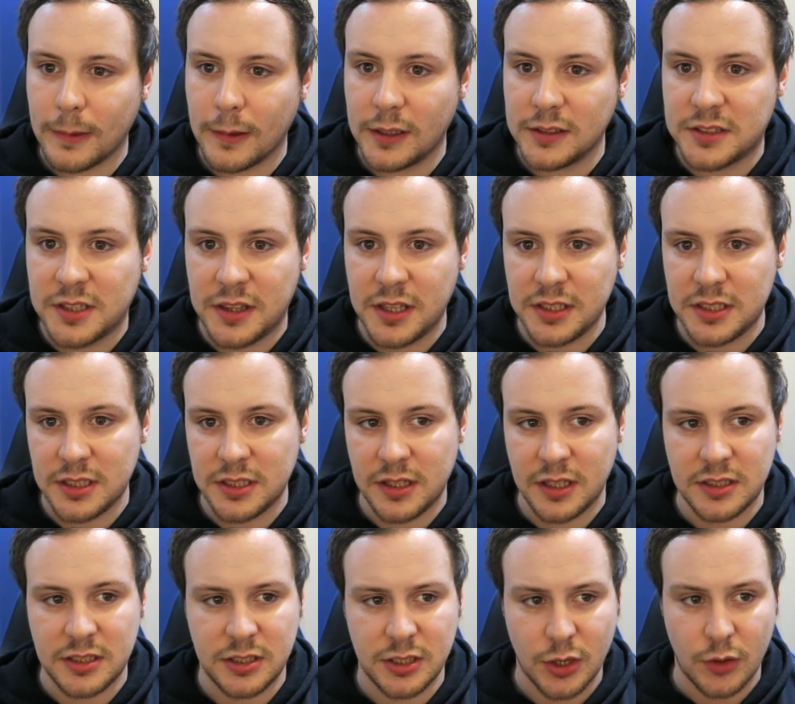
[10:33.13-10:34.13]
So this
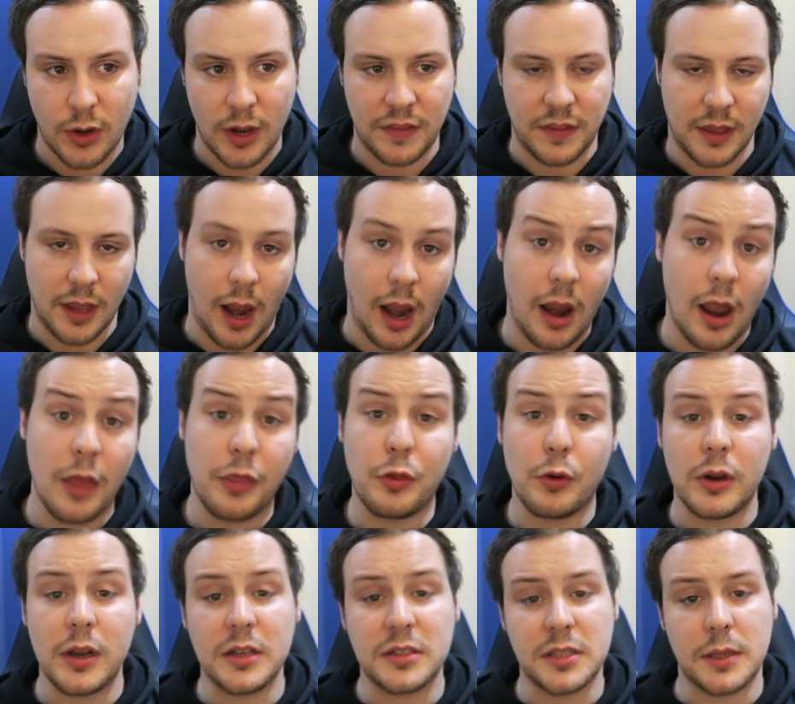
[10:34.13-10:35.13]
is a great thing, and I
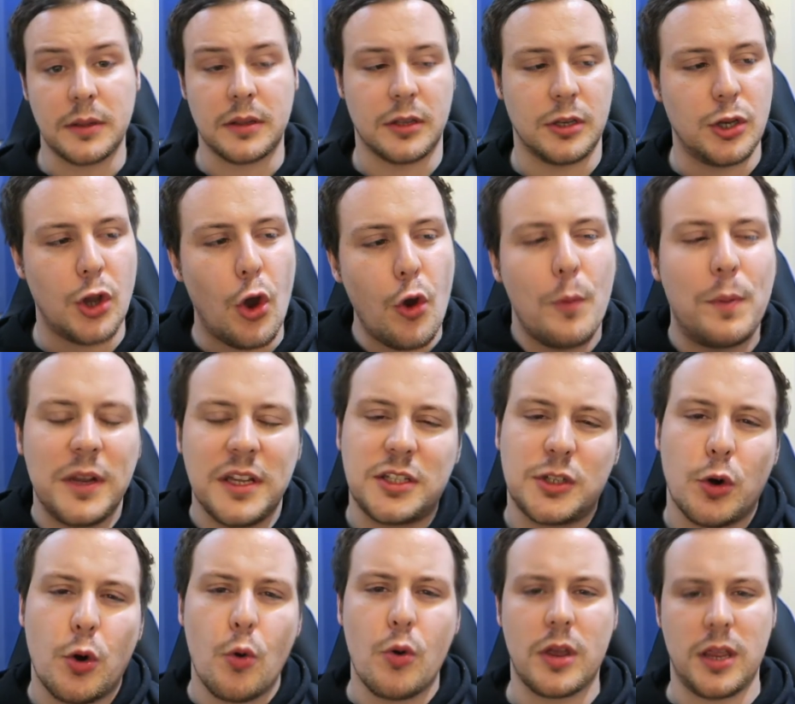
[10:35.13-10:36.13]
thought it was something that nobody's
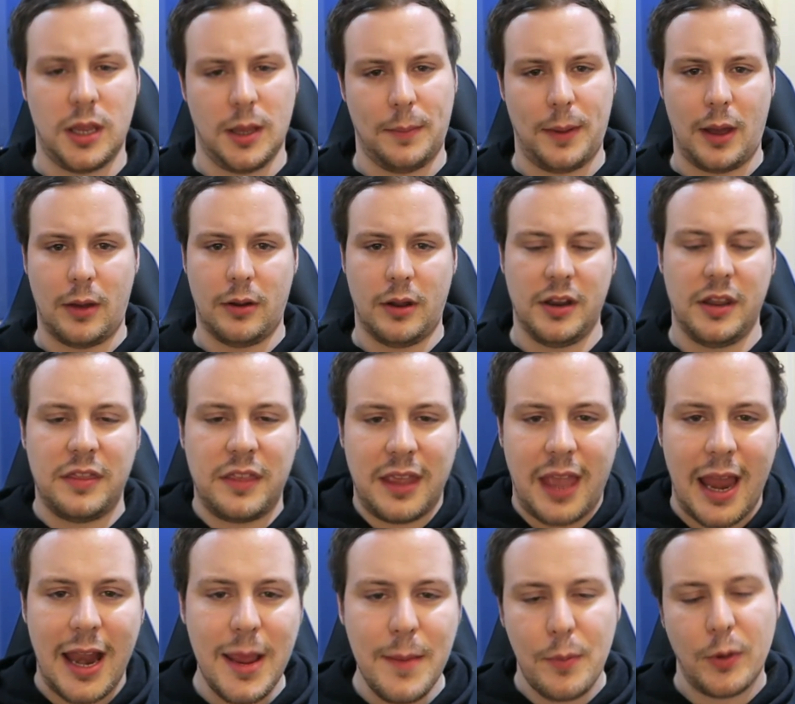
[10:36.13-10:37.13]
talking about. I didn't think
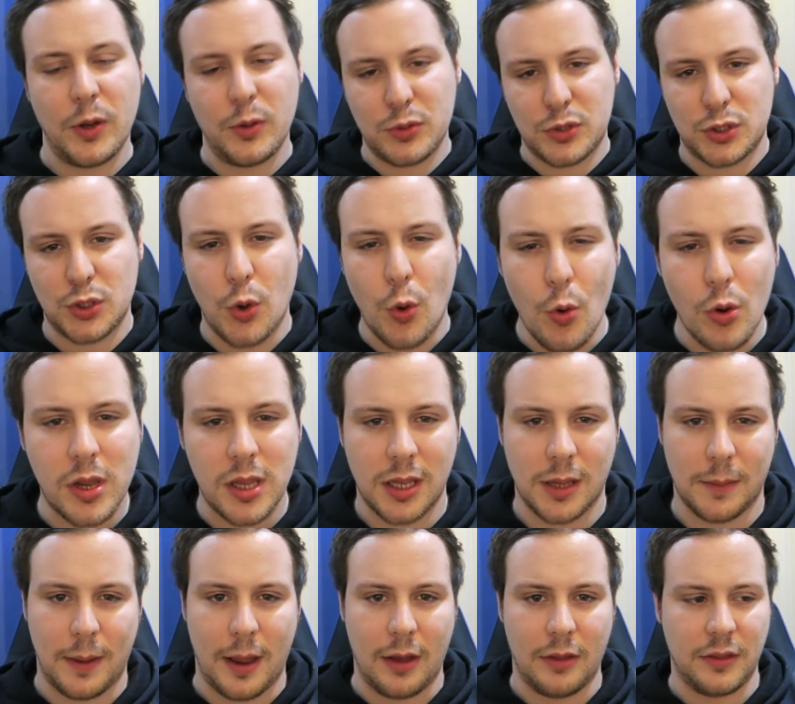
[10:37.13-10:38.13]
anybody was talking
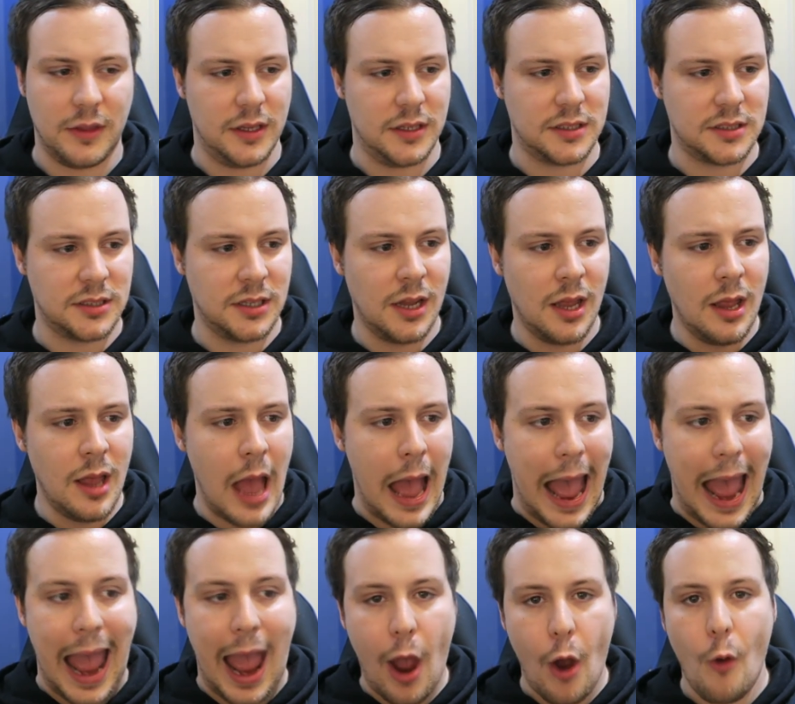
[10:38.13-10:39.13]
about this.
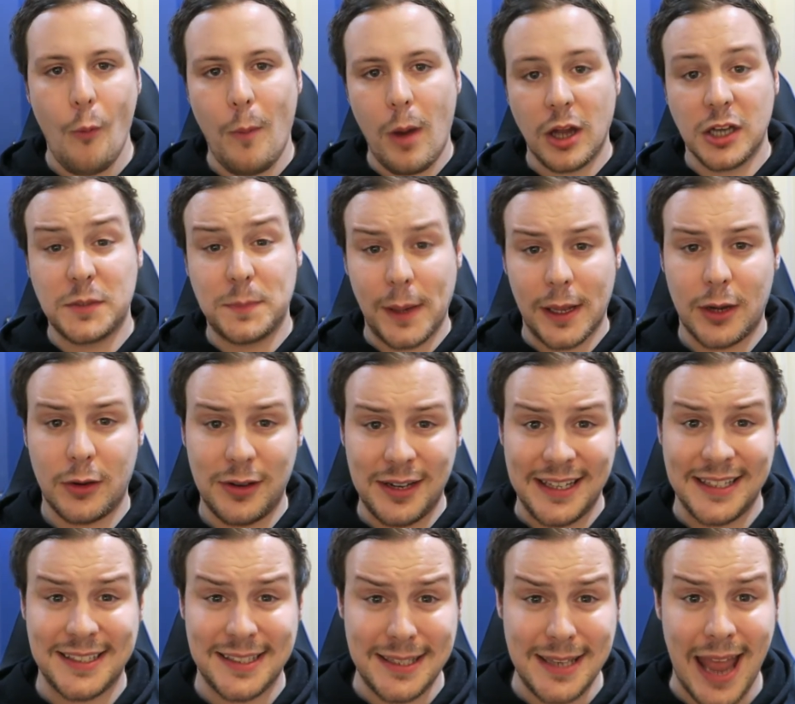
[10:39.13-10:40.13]
How much better it
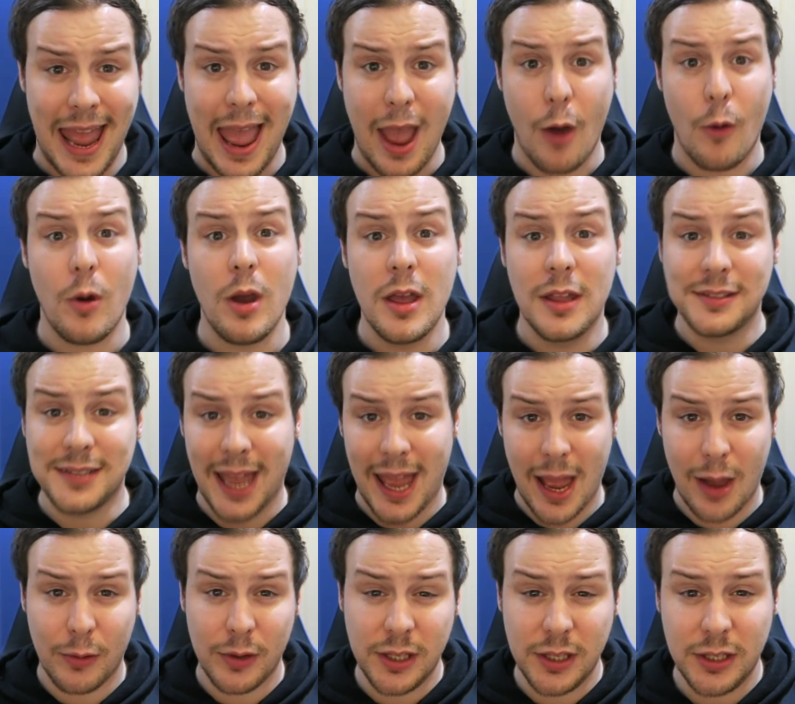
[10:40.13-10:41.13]
is now to
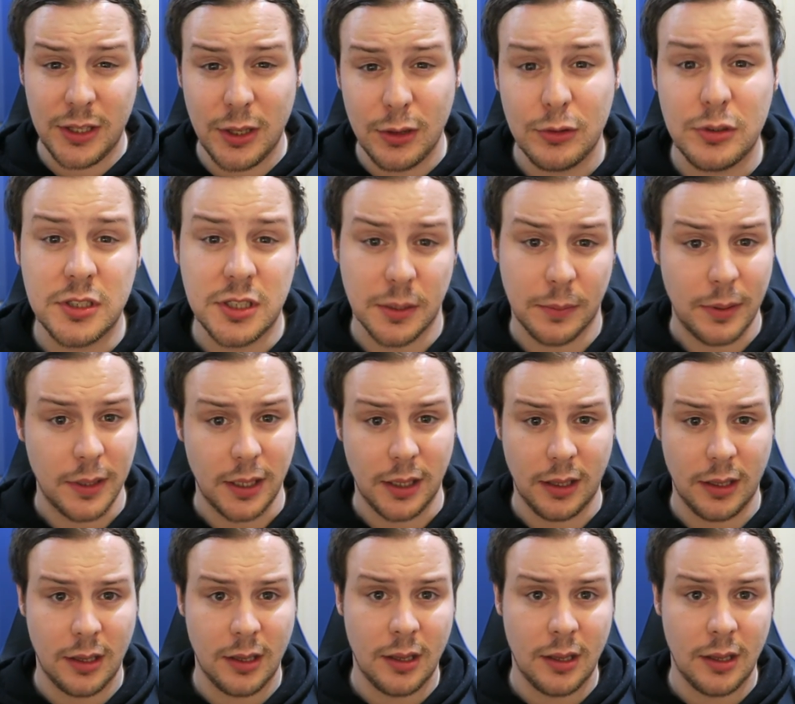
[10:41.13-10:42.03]
how it used to be.